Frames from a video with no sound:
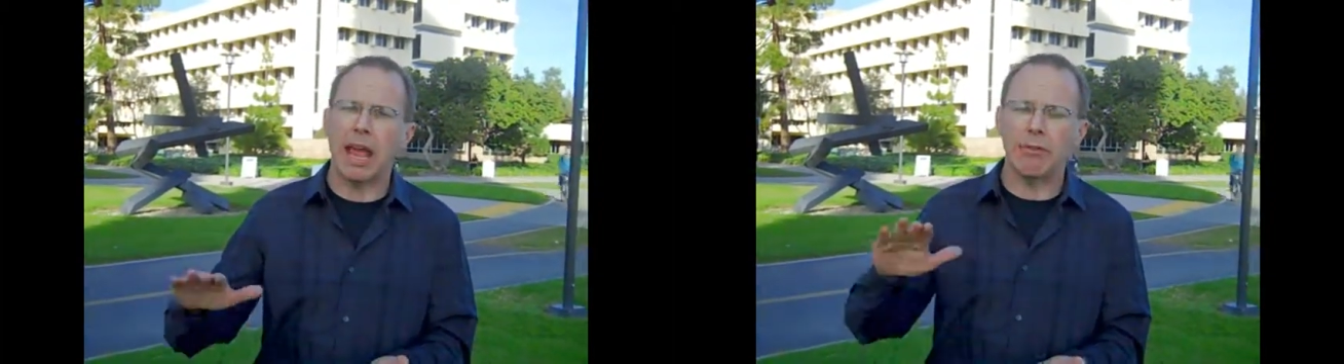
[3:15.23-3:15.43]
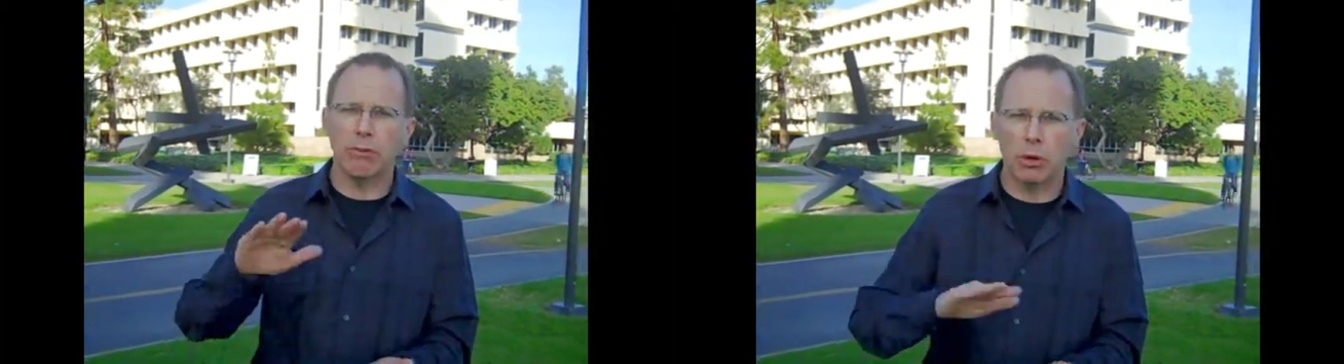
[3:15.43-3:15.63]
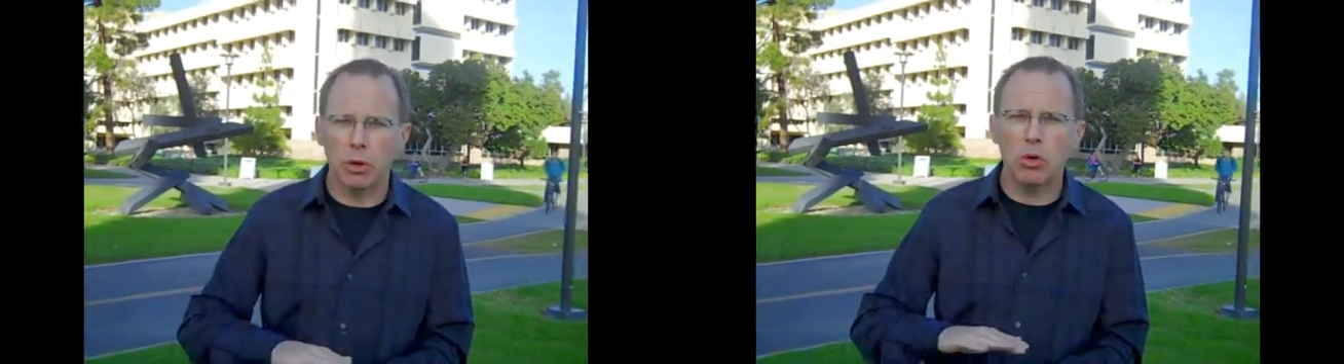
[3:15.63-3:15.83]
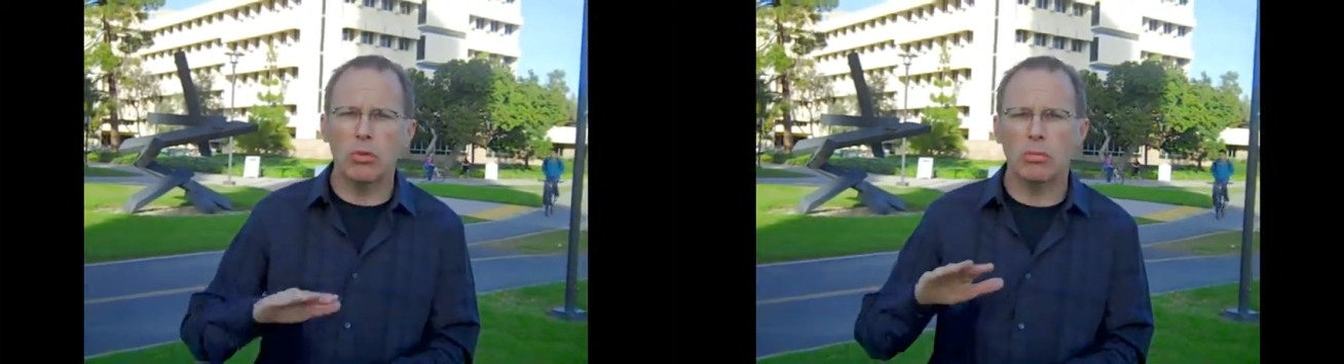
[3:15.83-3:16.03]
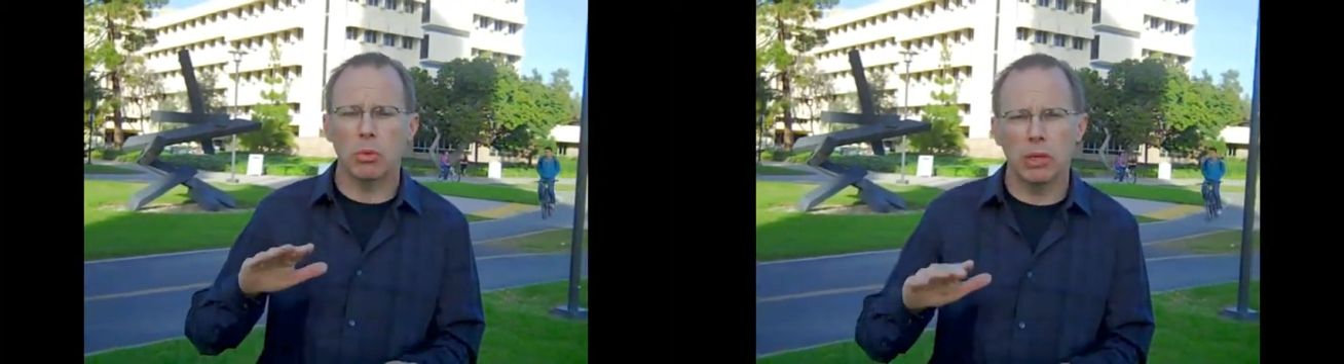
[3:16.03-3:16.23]
And for
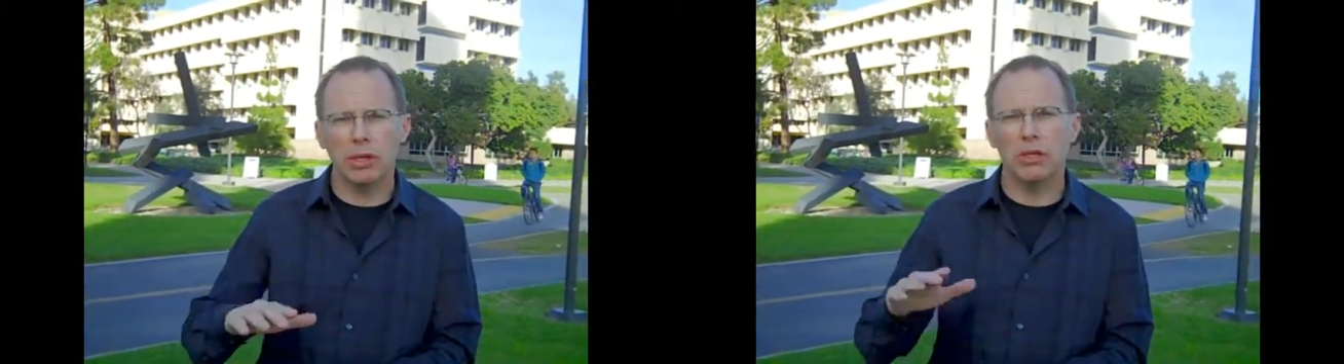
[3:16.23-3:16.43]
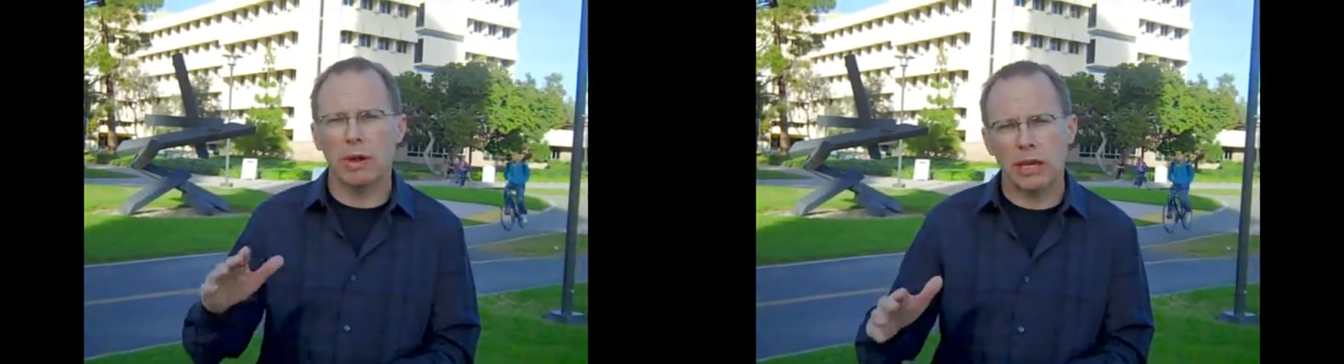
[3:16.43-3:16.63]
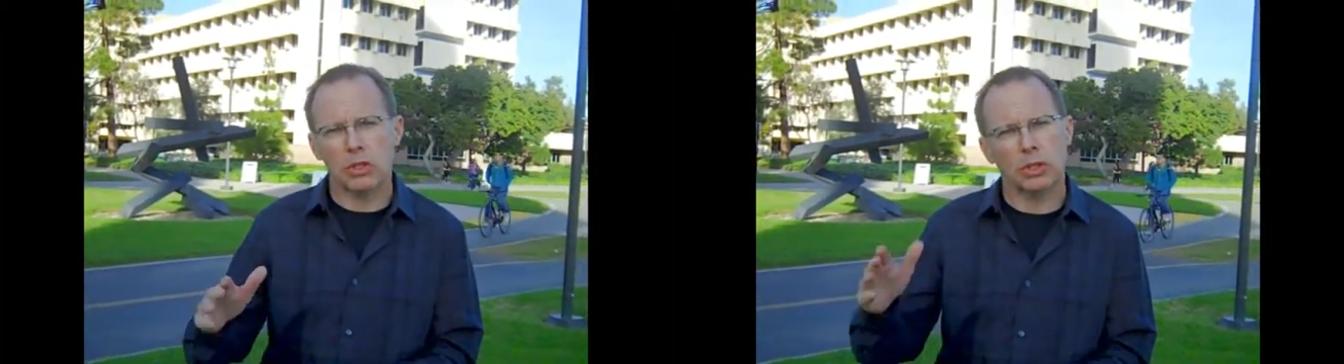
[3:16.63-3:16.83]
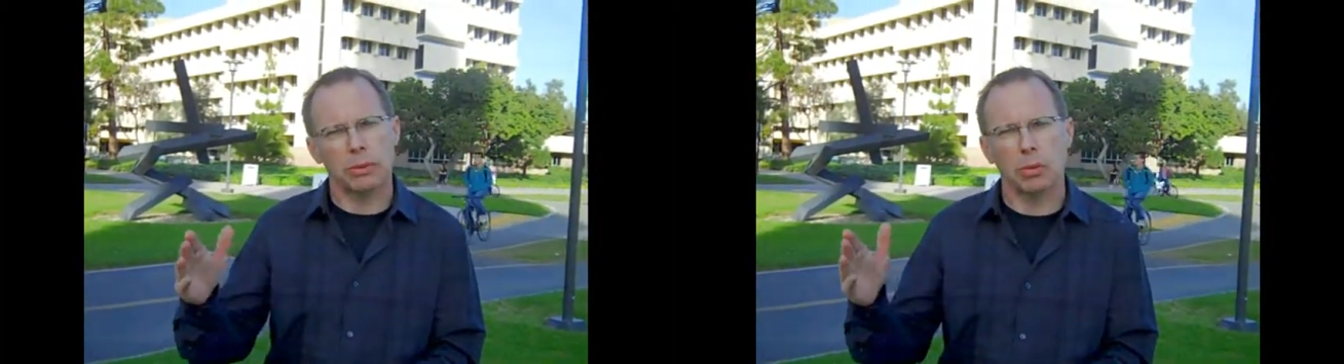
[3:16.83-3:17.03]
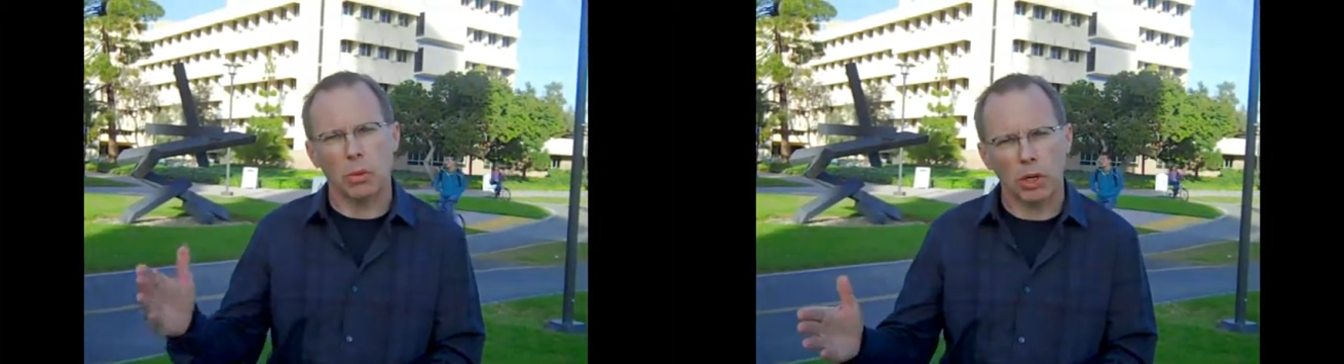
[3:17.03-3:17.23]
whom will you actually
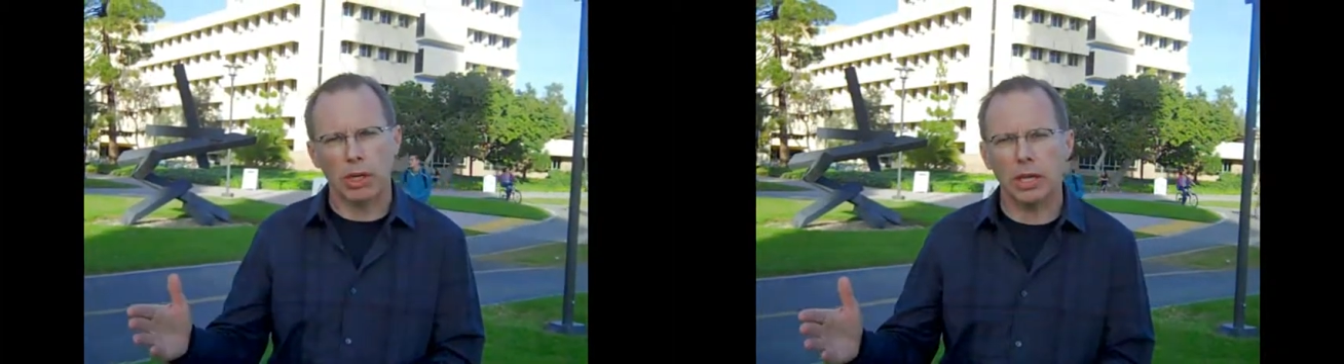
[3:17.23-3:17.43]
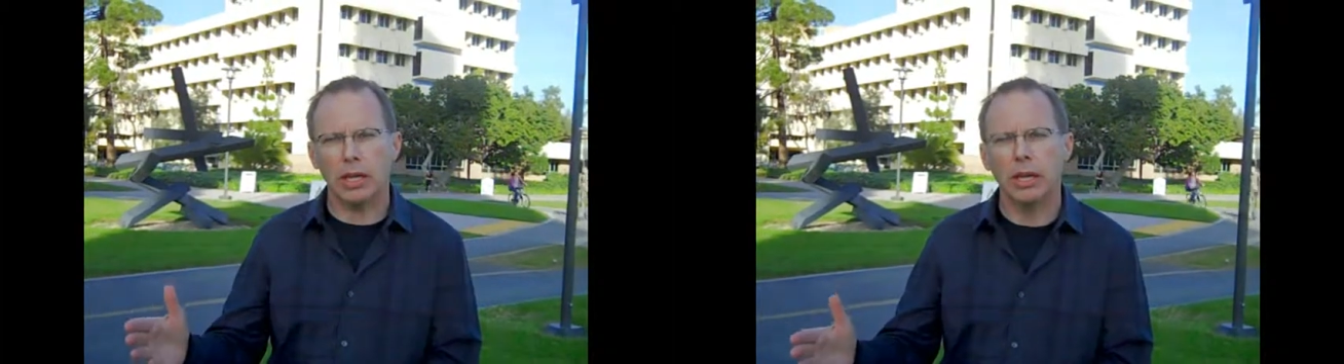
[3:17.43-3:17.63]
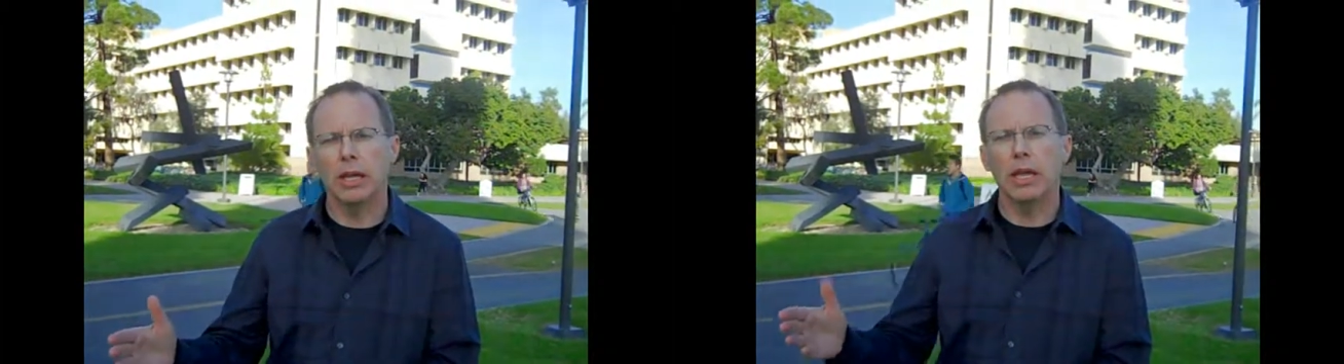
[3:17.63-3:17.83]
be working